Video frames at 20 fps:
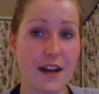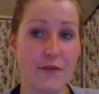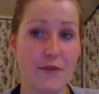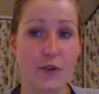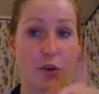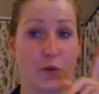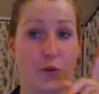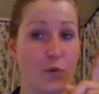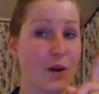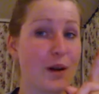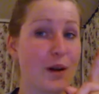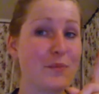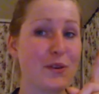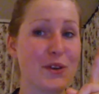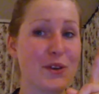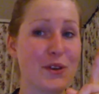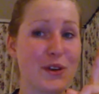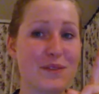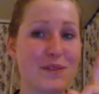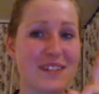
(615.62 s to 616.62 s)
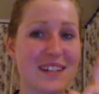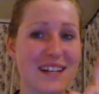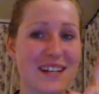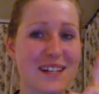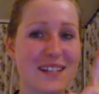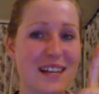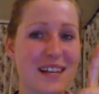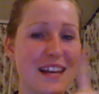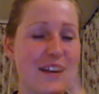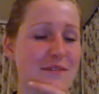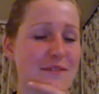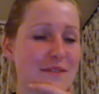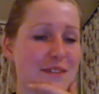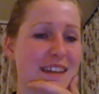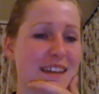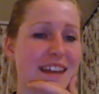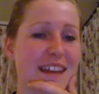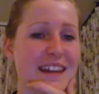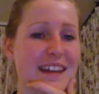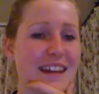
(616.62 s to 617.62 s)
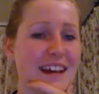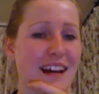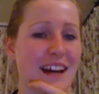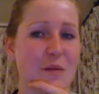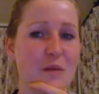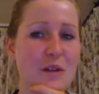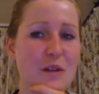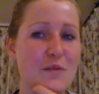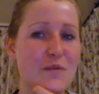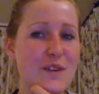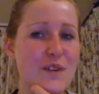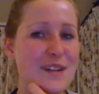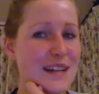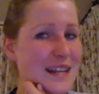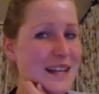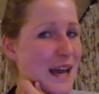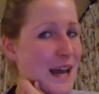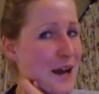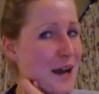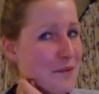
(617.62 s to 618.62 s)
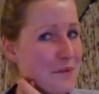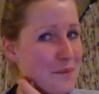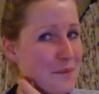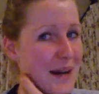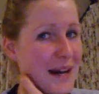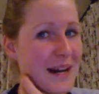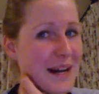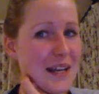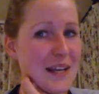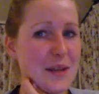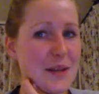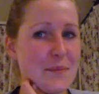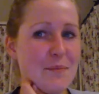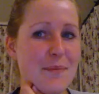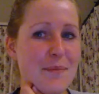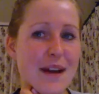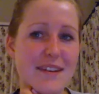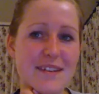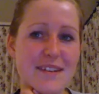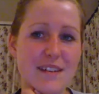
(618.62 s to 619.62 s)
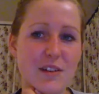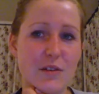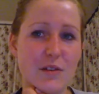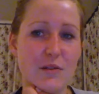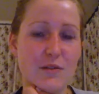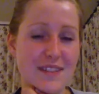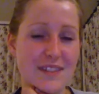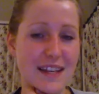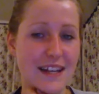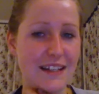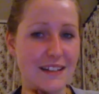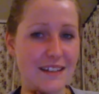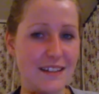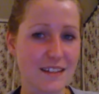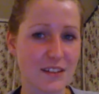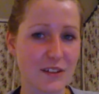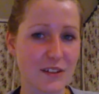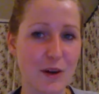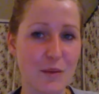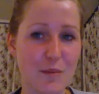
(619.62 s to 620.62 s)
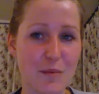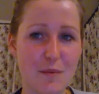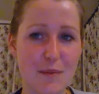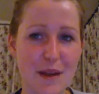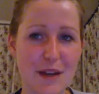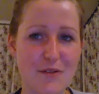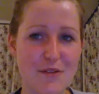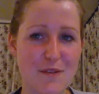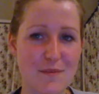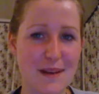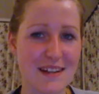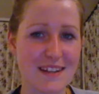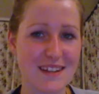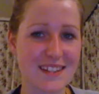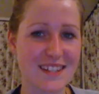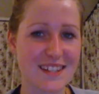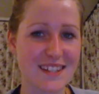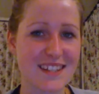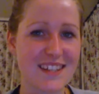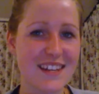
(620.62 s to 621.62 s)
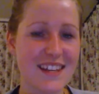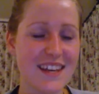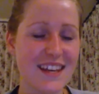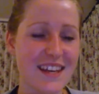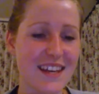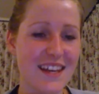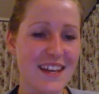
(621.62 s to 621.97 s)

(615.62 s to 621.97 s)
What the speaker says: I've got one more year of studies left, then I will officially have my Bachelor of Science in Complementary Medicine.